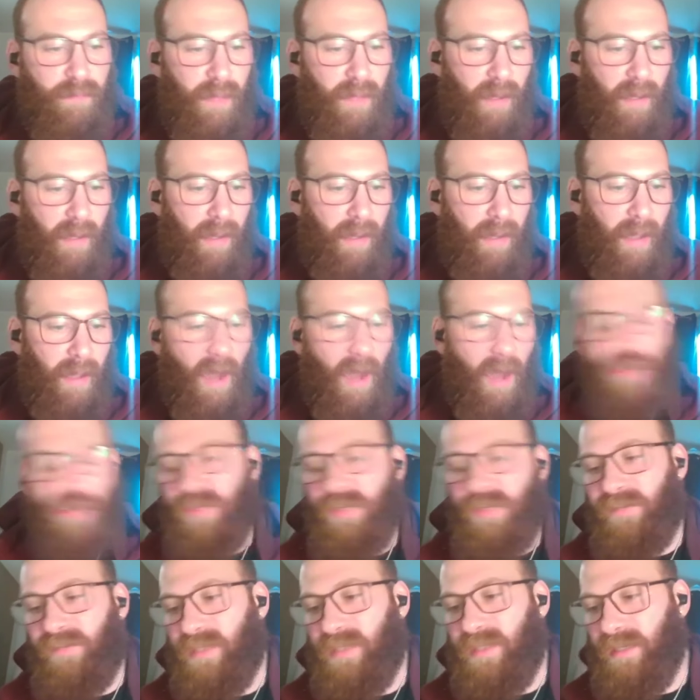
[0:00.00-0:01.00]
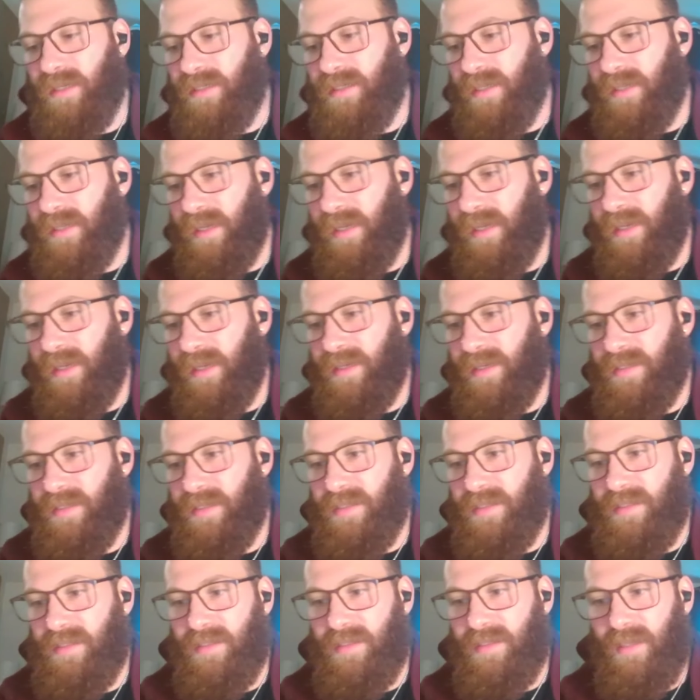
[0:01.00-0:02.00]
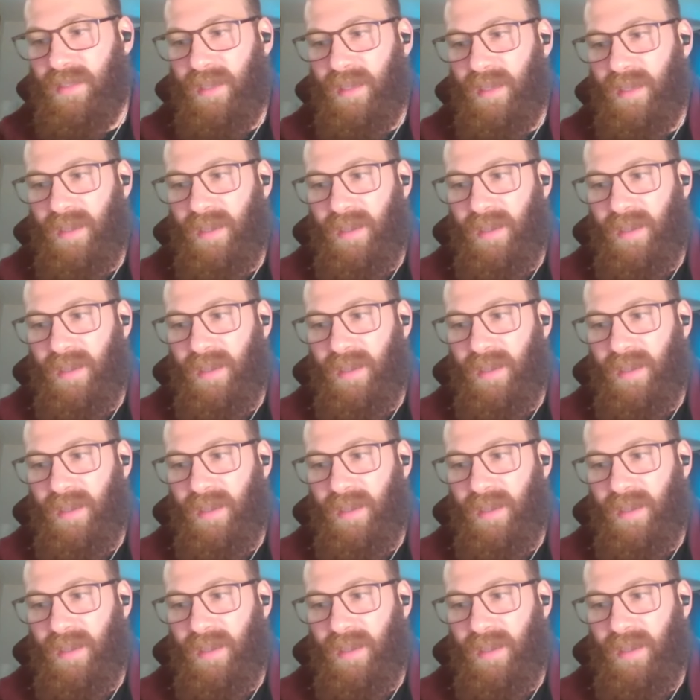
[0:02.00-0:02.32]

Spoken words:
but high energy physics is